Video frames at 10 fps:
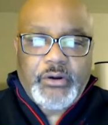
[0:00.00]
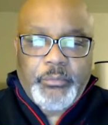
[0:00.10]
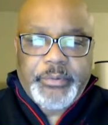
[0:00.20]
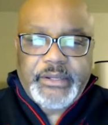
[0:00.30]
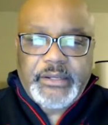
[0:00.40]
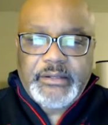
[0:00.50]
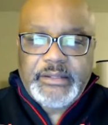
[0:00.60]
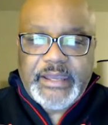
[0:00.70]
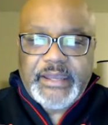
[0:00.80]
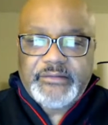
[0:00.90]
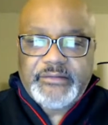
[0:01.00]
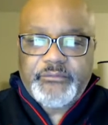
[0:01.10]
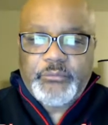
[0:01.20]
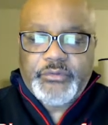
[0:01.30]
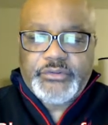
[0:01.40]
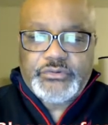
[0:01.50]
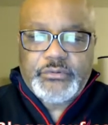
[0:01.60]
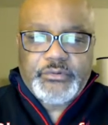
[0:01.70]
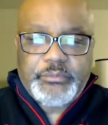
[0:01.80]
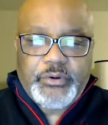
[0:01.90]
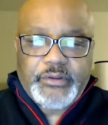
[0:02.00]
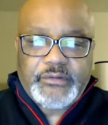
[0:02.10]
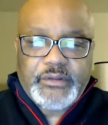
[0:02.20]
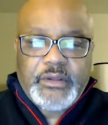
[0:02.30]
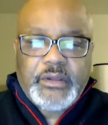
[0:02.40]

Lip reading: opening gains of more than 200 points.